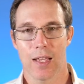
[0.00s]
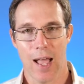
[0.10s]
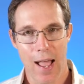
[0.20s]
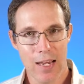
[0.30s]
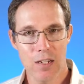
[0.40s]

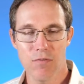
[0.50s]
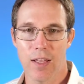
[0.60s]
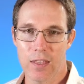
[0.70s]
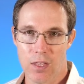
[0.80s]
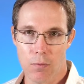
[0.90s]
kind of
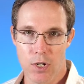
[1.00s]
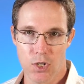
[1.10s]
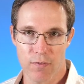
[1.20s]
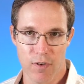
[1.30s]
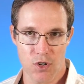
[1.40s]
like the
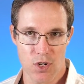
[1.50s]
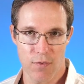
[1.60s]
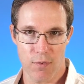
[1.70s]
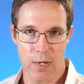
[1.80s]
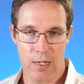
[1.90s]
original version
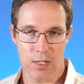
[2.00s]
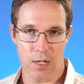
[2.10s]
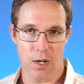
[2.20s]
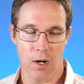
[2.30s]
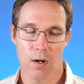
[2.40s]
of
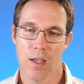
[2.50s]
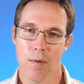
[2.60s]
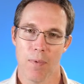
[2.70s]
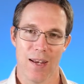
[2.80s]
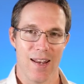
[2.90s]
3DSecure,
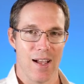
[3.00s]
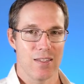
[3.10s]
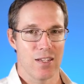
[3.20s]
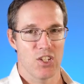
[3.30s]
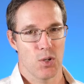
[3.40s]
but
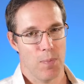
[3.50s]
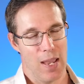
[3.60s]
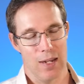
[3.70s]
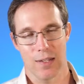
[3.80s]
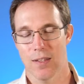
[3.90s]
not such a
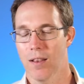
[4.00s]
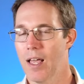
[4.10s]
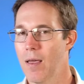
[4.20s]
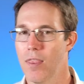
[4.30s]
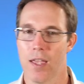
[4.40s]
pain. It's a
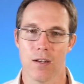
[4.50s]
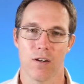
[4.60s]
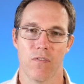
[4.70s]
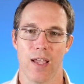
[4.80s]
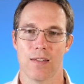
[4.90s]
lot, the
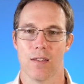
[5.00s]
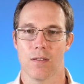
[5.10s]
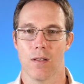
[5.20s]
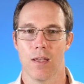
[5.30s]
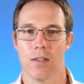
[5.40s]
interface
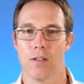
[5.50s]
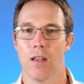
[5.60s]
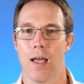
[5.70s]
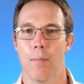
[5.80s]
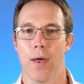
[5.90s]
is a
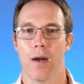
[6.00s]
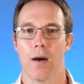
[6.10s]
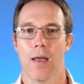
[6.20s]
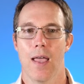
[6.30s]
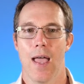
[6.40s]
lot
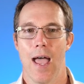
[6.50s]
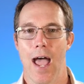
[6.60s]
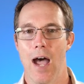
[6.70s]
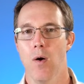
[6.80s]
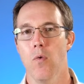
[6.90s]
better.
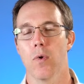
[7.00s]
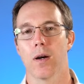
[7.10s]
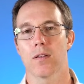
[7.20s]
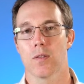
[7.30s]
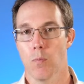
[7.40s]
How it
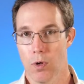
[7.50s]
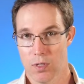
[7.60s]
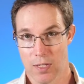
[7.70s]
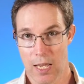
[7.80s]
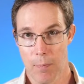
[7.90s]
works
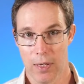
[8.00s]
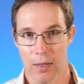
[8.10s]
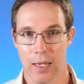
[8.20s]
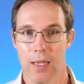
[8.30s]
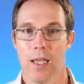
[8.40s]
most
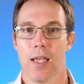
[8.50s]
typically